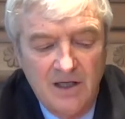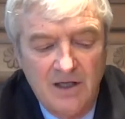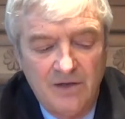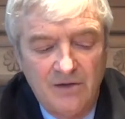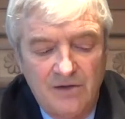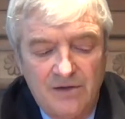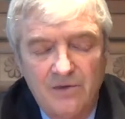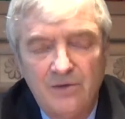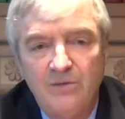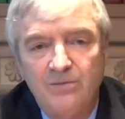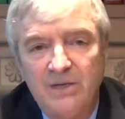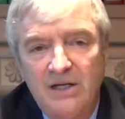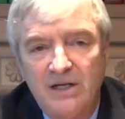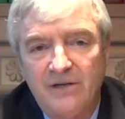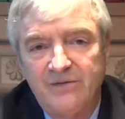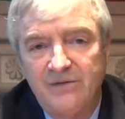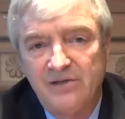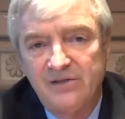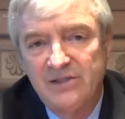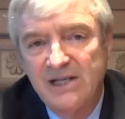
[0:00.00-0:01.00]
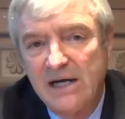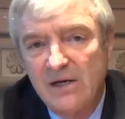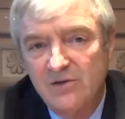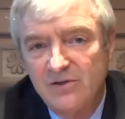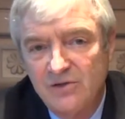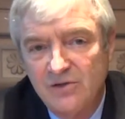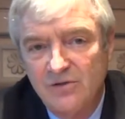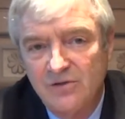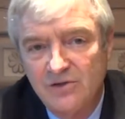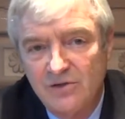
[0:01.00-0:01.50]
The third benefit is
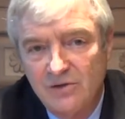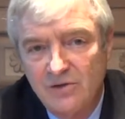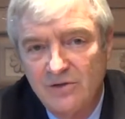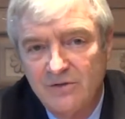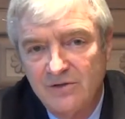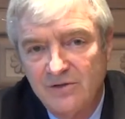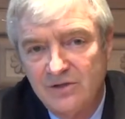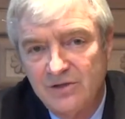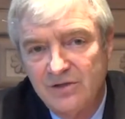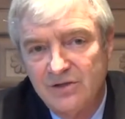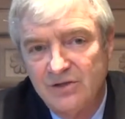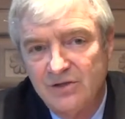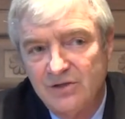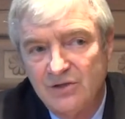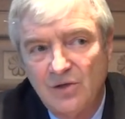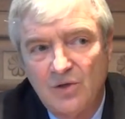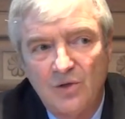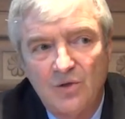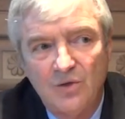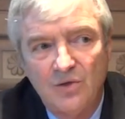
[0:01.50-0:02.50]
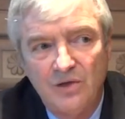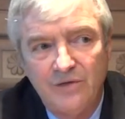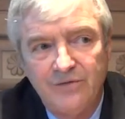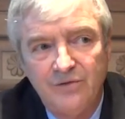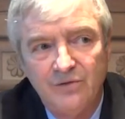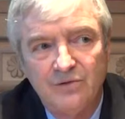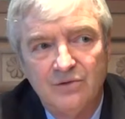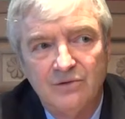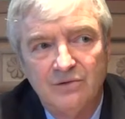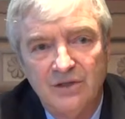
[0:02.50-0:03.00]
household services. So if
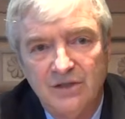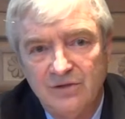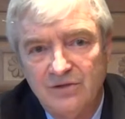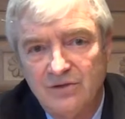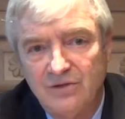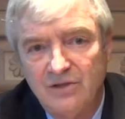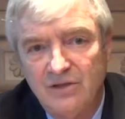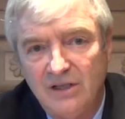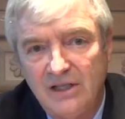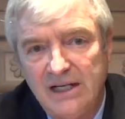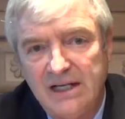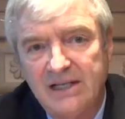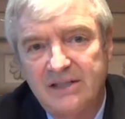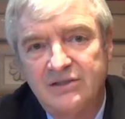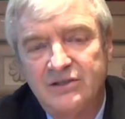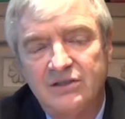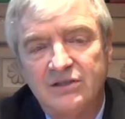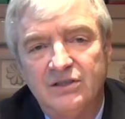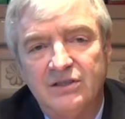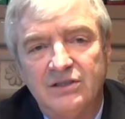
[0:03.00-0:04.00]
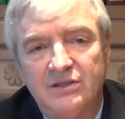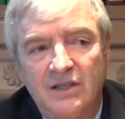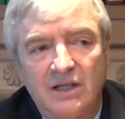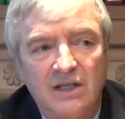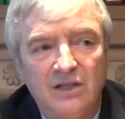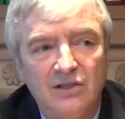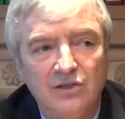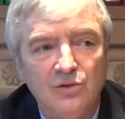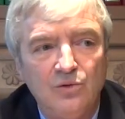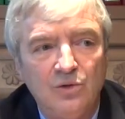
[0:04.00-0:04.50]
you're injured in an accident
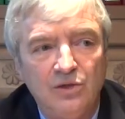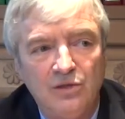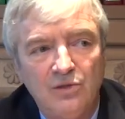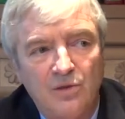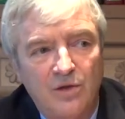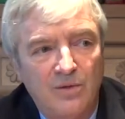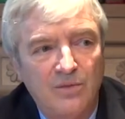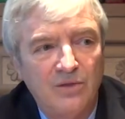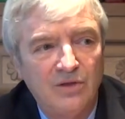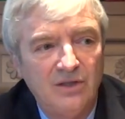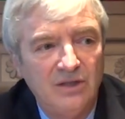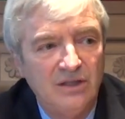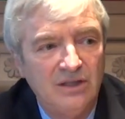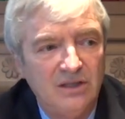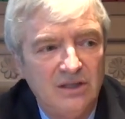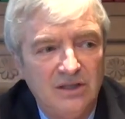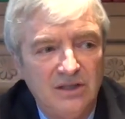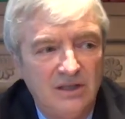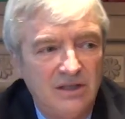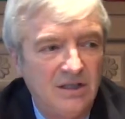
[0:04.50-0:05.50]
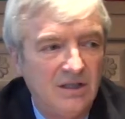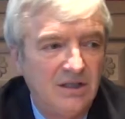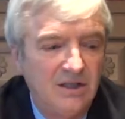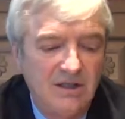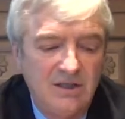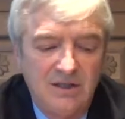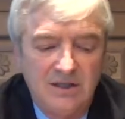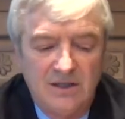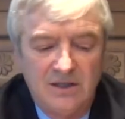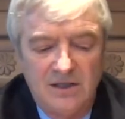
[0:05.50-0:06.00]
and you would normally
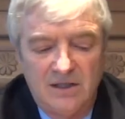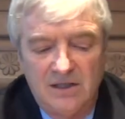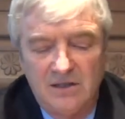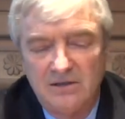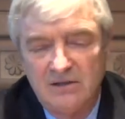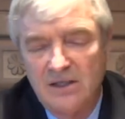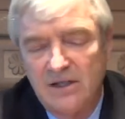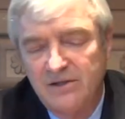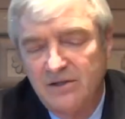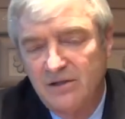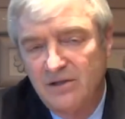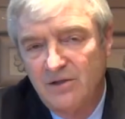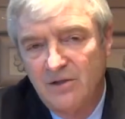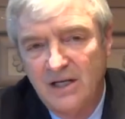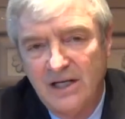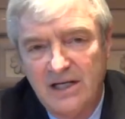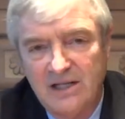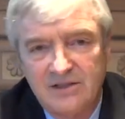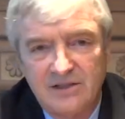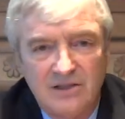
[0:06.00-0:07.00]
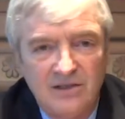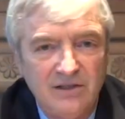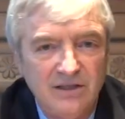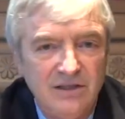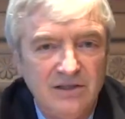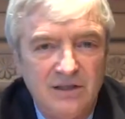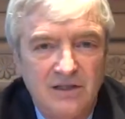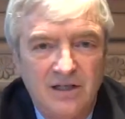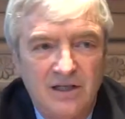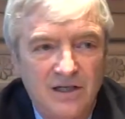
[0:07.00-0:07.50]
cut the grass,
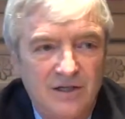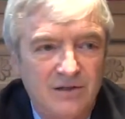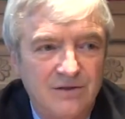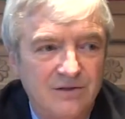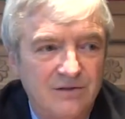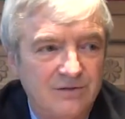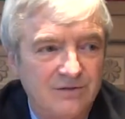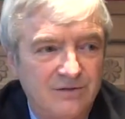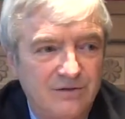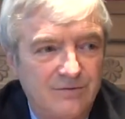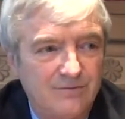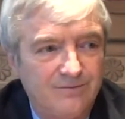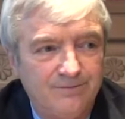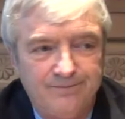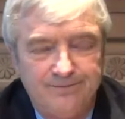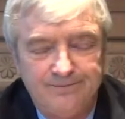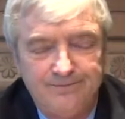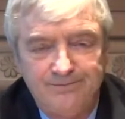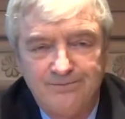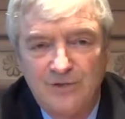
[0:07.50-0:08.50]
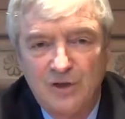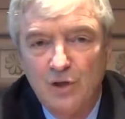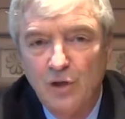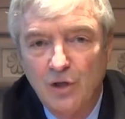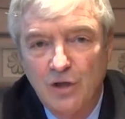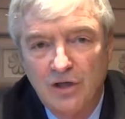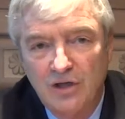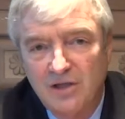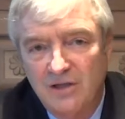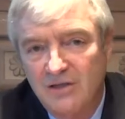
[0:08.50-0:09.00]
clean the gutters,
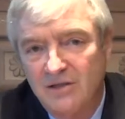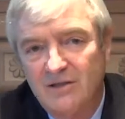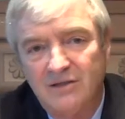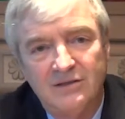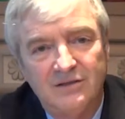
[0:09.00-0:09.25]
cook,